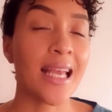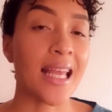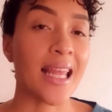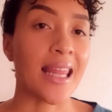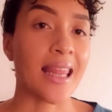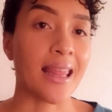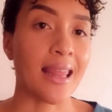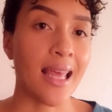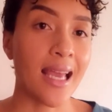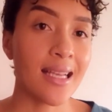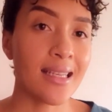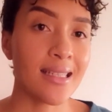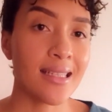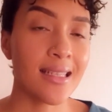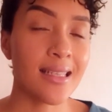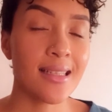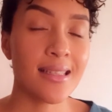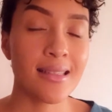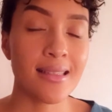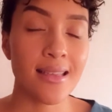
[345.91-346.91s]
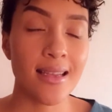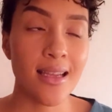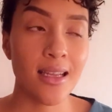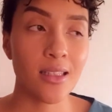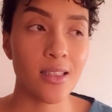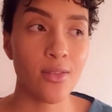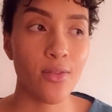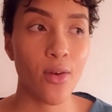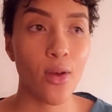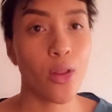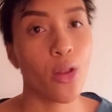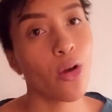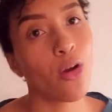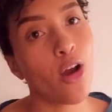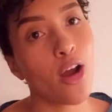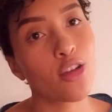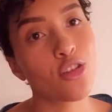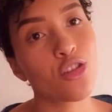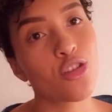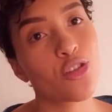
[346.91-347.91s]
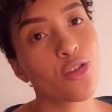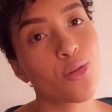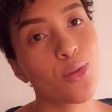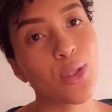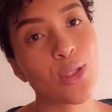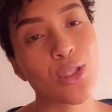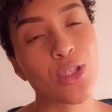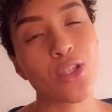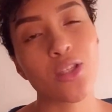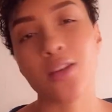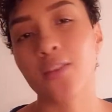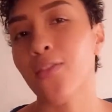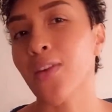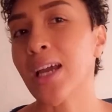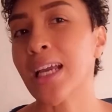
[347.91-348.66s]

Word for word: That is it for the consequences of